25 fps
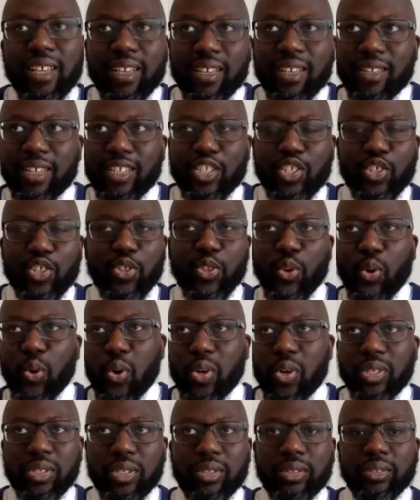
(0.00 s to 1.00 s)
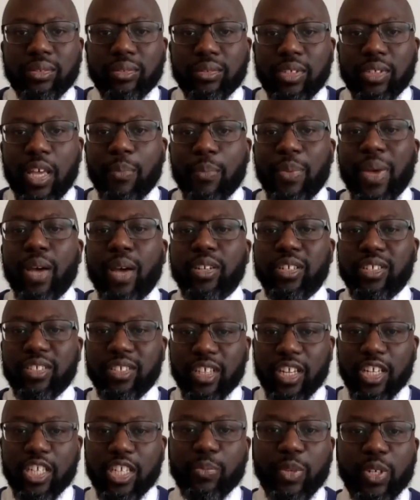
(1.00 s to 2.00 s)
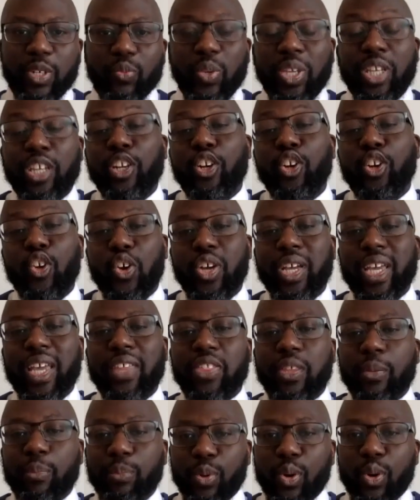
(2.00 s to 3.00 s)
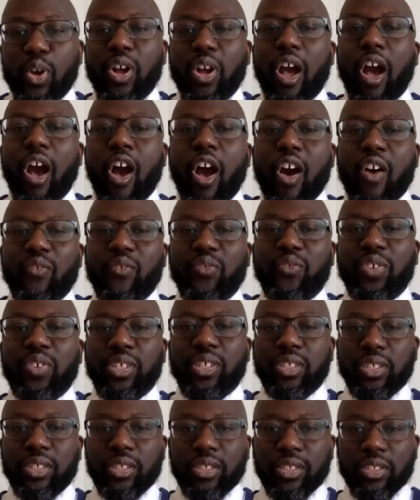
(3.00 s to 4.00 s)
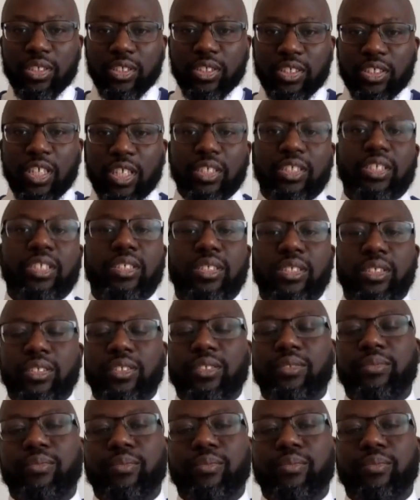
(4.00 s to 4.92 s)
this thought about judgment, we can look at the book of Judges.